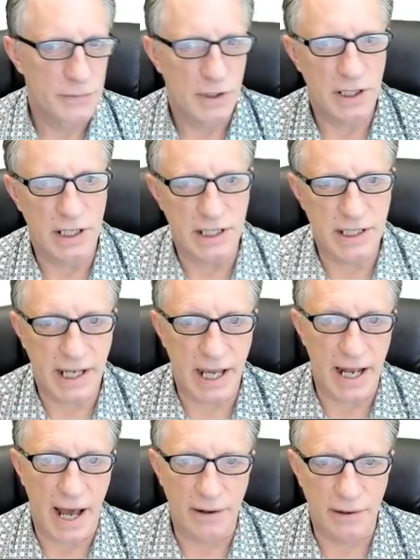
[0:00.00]
you need to
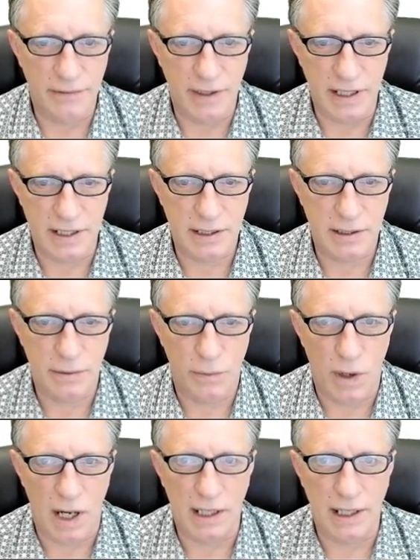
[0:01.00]
get out of this
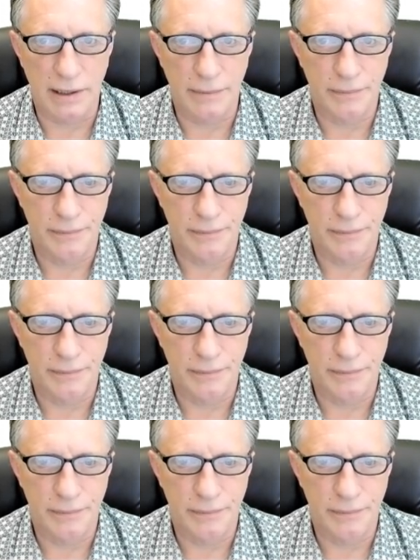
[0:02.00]
wallet,